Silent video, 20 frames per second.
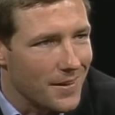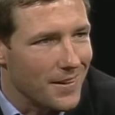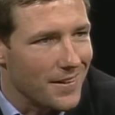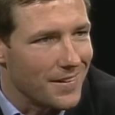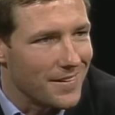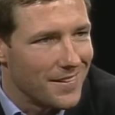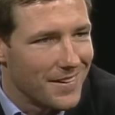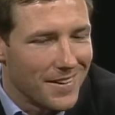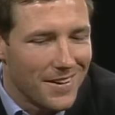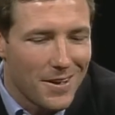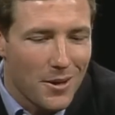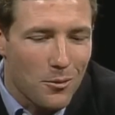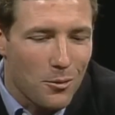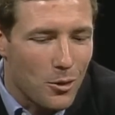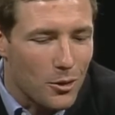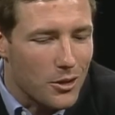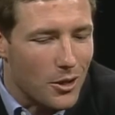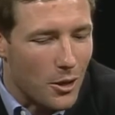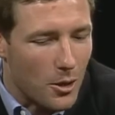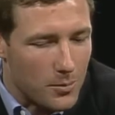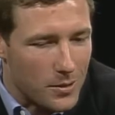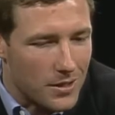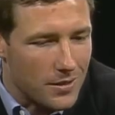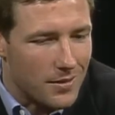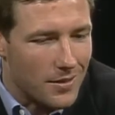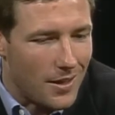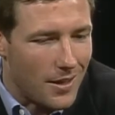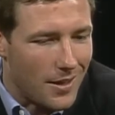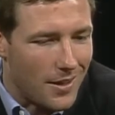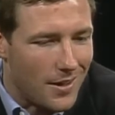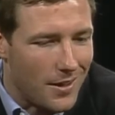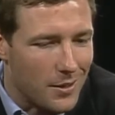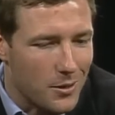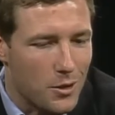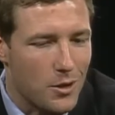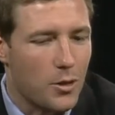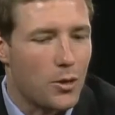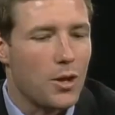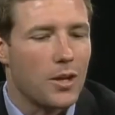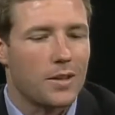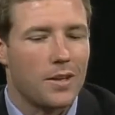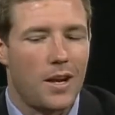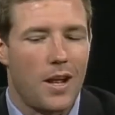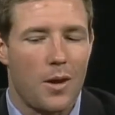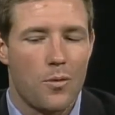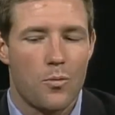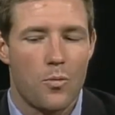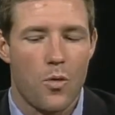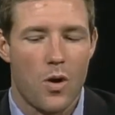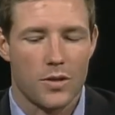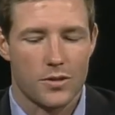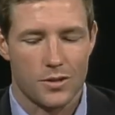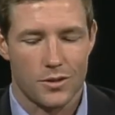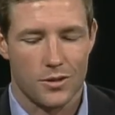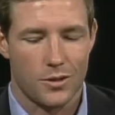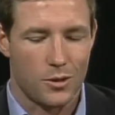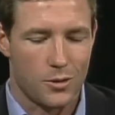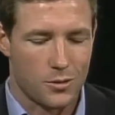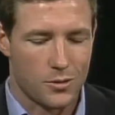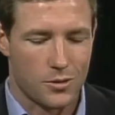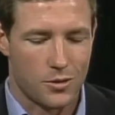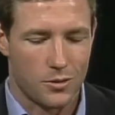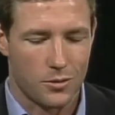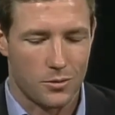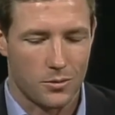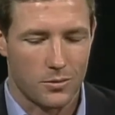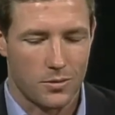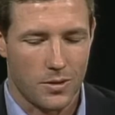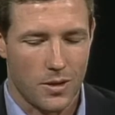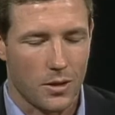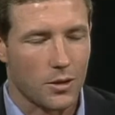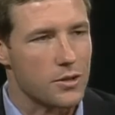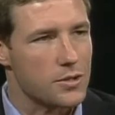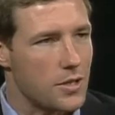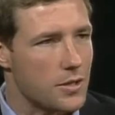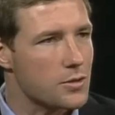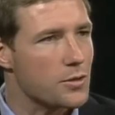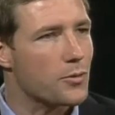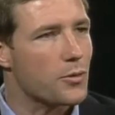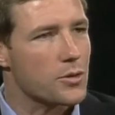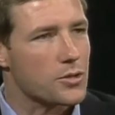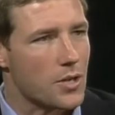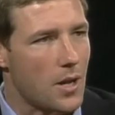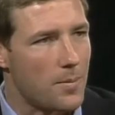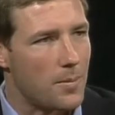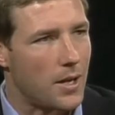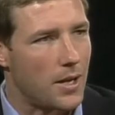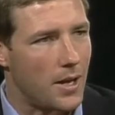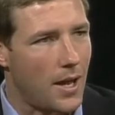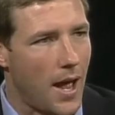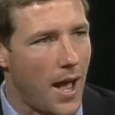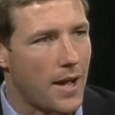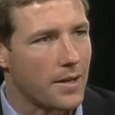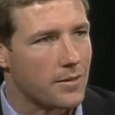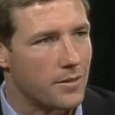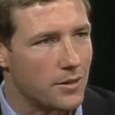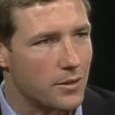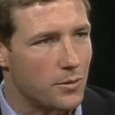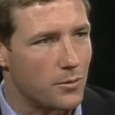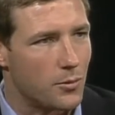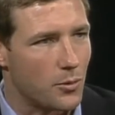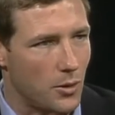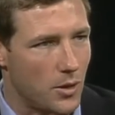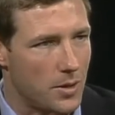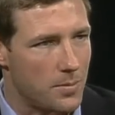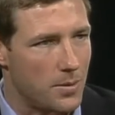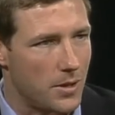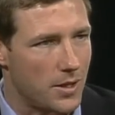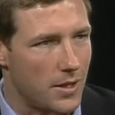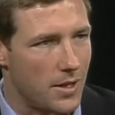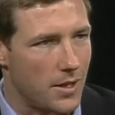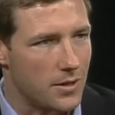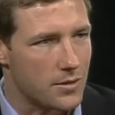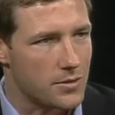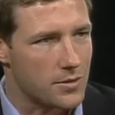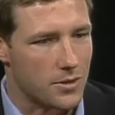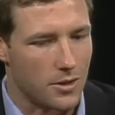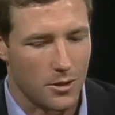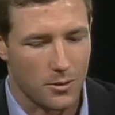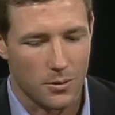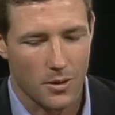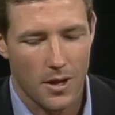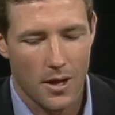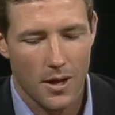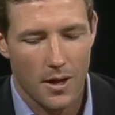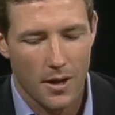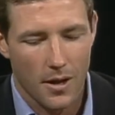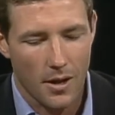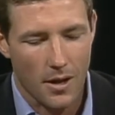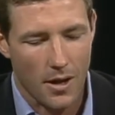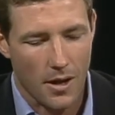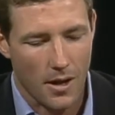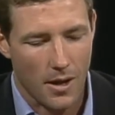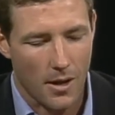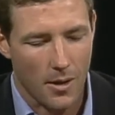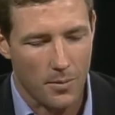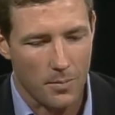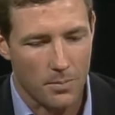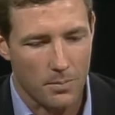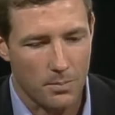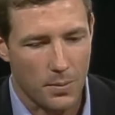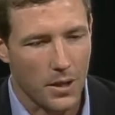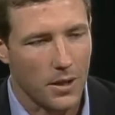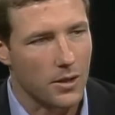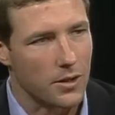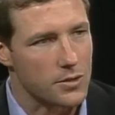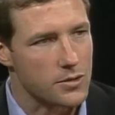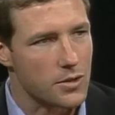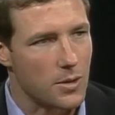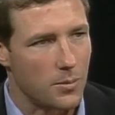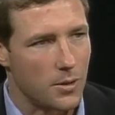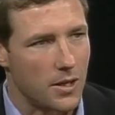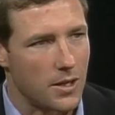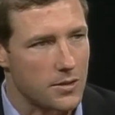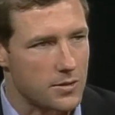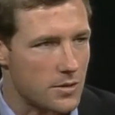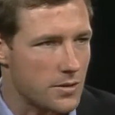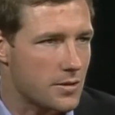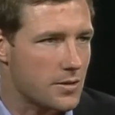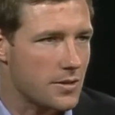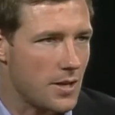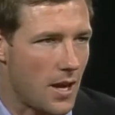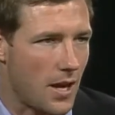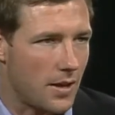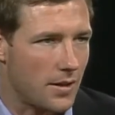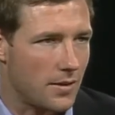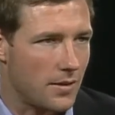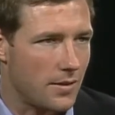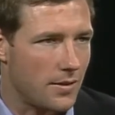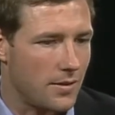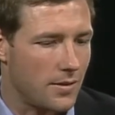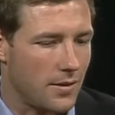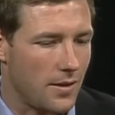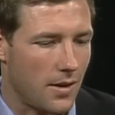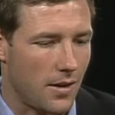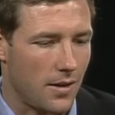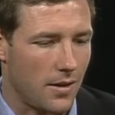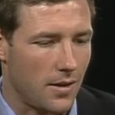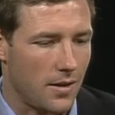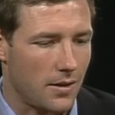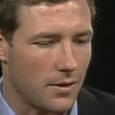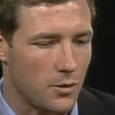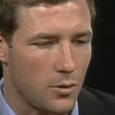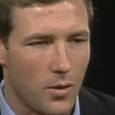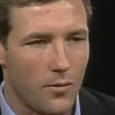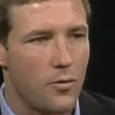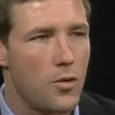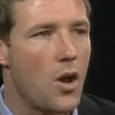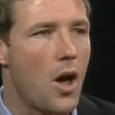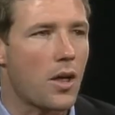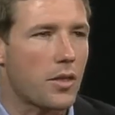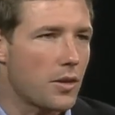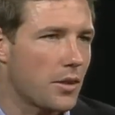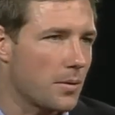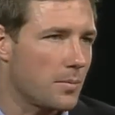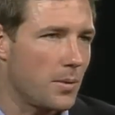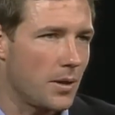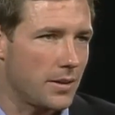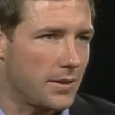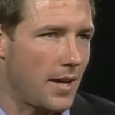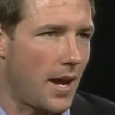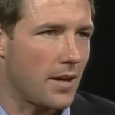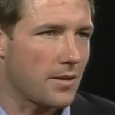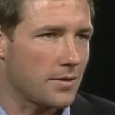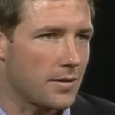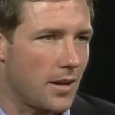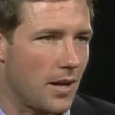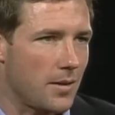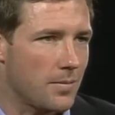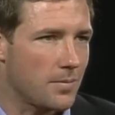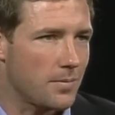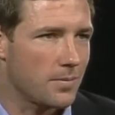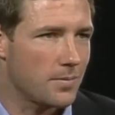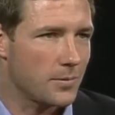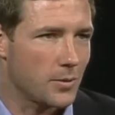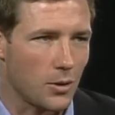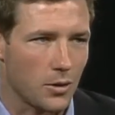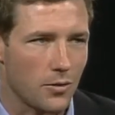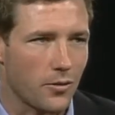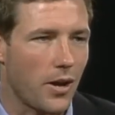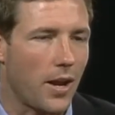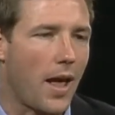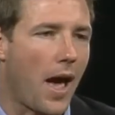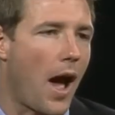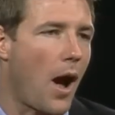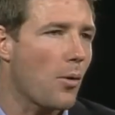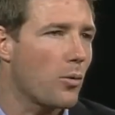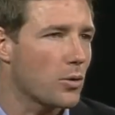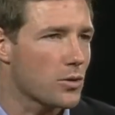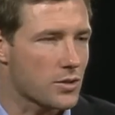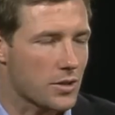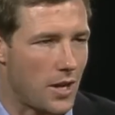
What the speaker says: Yeah. Well, you know, I mean, the thing that I wasn't used to, because that's the first time I had acted for anybody else. So being on someone else's set, you have nothing but downtime. You've got hours and hours.